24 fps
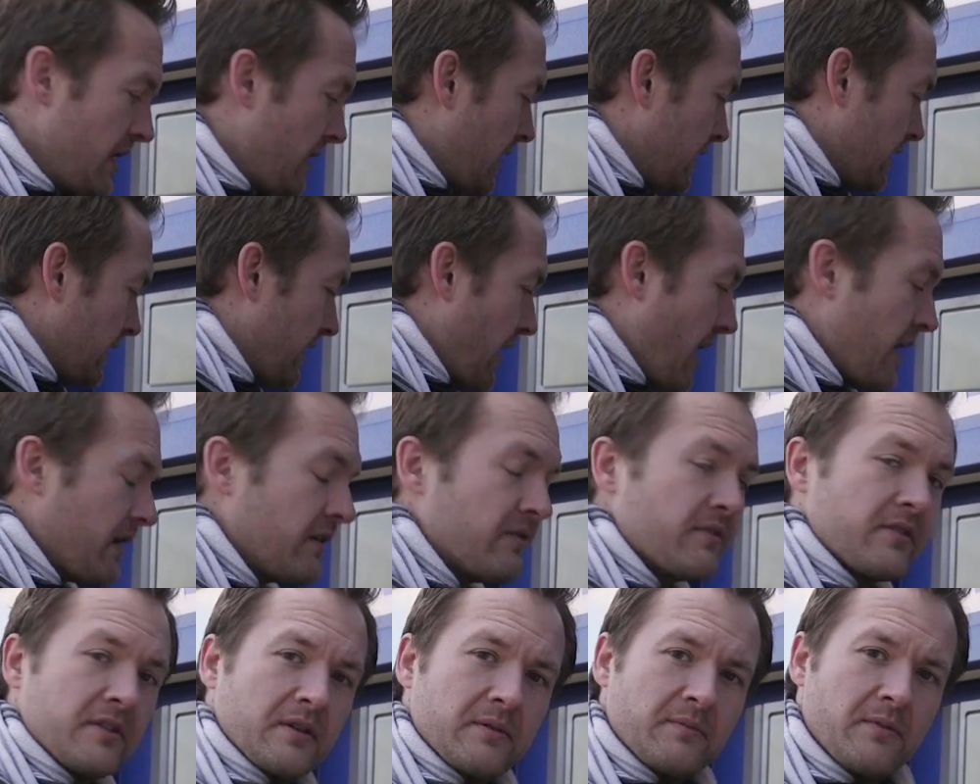a lot
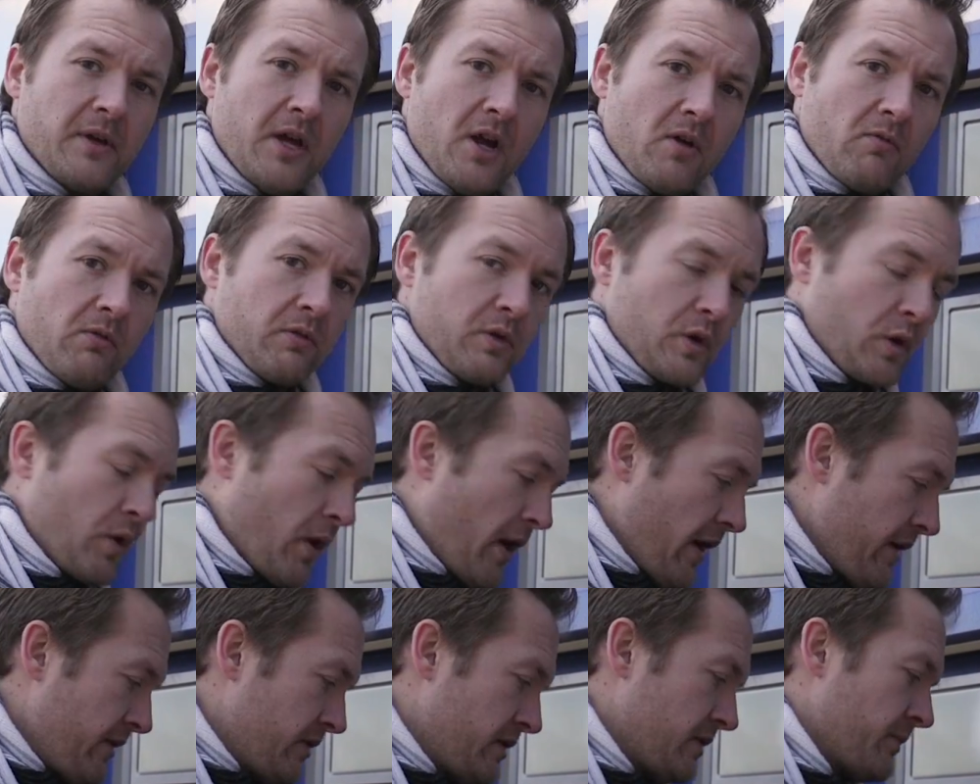of them will
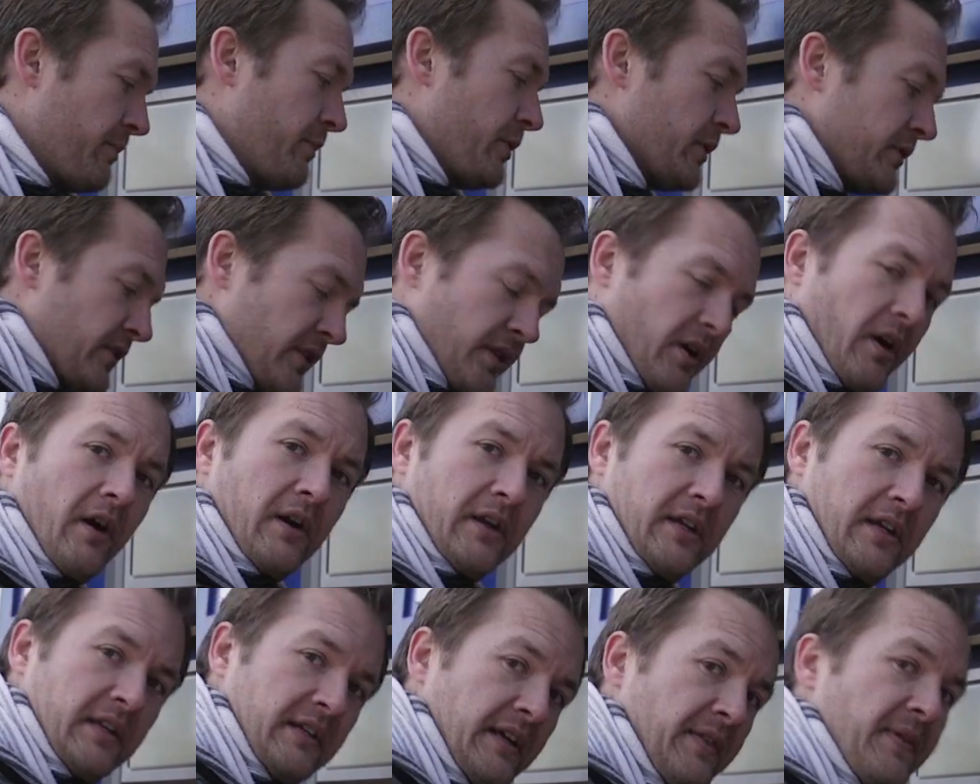require you to put the
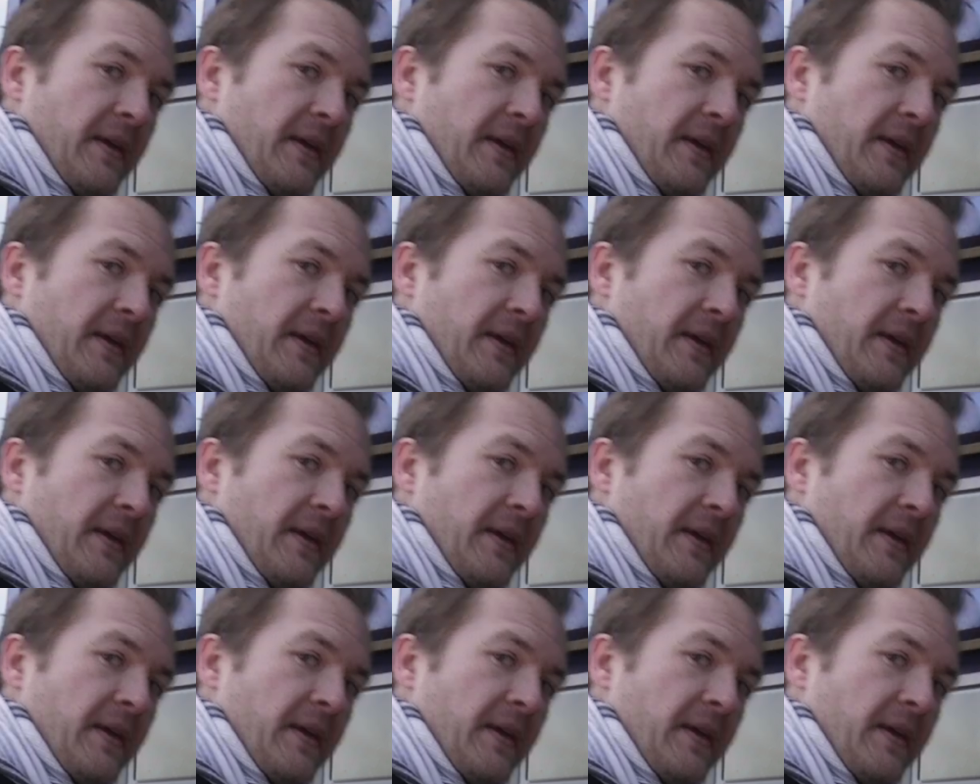card in